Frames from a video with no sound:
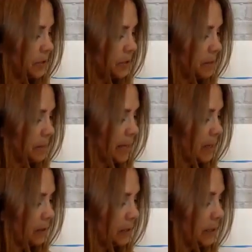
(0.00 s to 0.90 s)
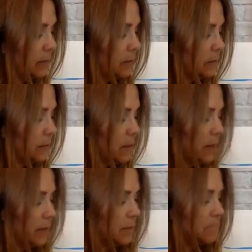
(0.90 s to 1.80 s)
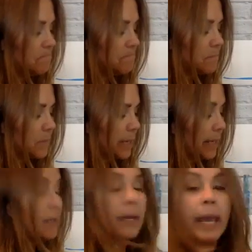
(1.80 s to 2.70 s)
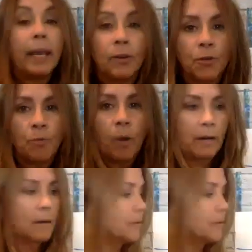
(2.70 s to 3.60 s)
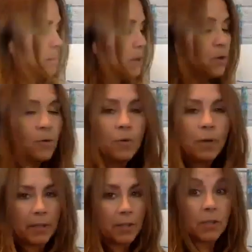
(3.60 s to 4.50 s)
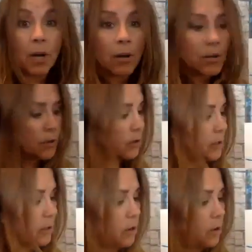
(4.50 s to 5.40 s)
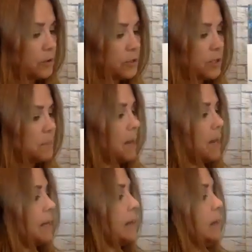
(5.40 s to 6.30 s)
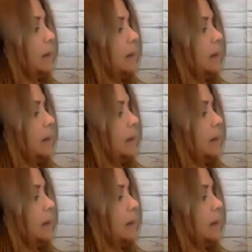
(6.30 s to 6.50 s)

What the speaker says: going to make little indicators where the moon and the stars are going to go just by